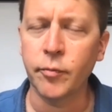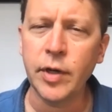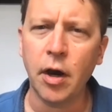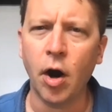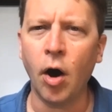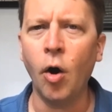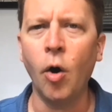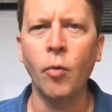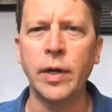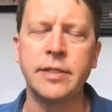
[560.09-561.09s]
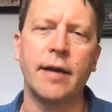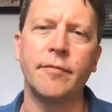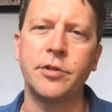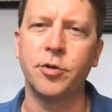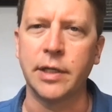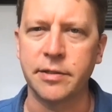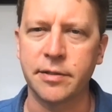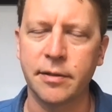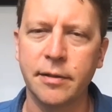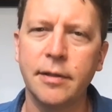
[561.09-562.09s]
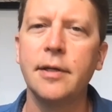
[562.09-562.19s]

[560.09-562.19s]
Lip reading: and we always have a choice.